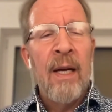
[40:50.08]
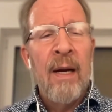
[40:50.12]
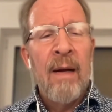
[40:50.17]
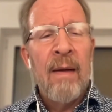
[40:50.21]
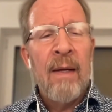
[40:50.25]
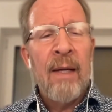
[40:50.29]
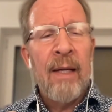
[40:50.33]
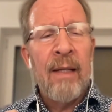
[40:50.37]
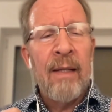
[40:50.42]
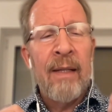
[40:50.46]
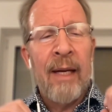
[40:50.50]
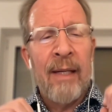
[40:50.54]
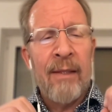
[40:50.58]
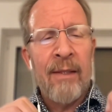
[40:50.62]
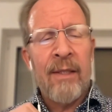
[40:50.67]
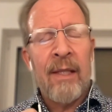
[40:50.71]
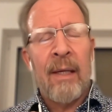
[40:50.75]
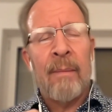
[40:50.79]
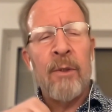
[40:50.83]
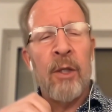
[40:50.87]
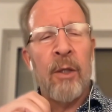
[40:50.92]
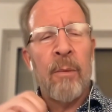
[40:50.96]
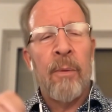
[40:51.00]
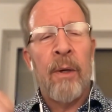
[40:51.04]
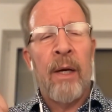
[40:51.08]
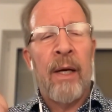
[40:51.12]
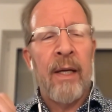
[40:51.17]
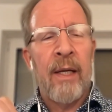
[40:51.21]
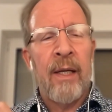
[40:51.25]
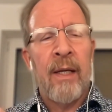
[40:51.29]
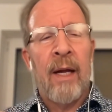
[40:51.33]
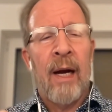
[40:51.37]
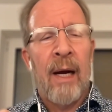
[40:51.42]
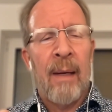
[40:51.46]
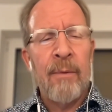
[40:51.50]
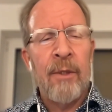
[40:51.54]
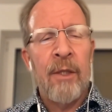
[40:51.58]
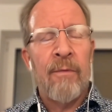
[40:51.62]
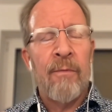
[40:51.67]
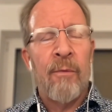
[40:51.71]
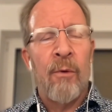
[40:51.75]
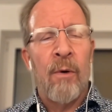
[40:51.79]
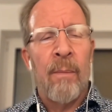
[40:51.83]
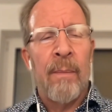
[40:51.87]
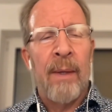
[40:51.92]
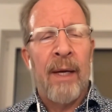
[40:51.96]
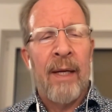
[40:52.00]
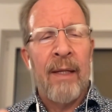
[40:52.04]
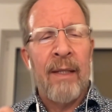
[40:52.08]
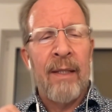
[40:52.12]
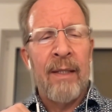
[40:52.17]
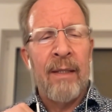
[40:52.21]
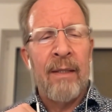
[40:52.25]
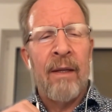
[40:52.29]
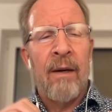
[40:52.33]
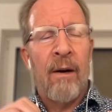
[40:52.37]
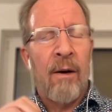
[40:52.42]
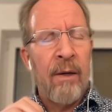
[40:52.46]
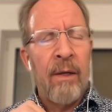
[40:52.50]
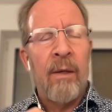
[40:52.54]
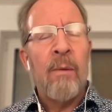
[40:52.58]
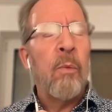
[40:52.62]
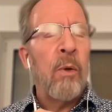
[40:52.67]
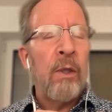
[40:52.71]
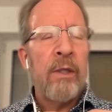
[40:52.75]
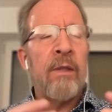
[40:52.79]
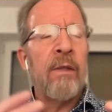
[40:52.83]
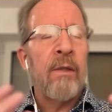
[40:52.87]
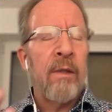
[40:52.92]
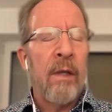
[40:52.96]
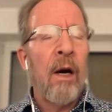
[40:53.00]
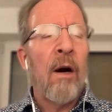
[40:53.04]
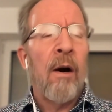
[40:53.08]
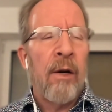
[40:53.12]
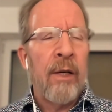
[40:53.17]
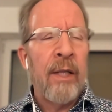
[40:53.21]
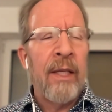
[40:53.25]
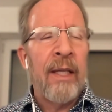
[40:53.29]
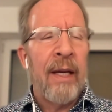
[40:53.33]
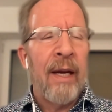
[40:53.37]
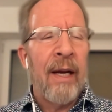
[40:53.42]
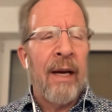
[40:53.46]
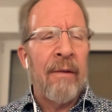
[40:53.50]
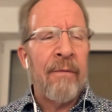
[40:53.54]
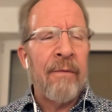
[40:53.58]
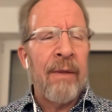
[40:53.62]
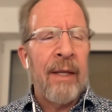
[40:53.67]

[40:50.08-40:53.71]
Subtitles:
in that subject predicate object format in what's the RDF,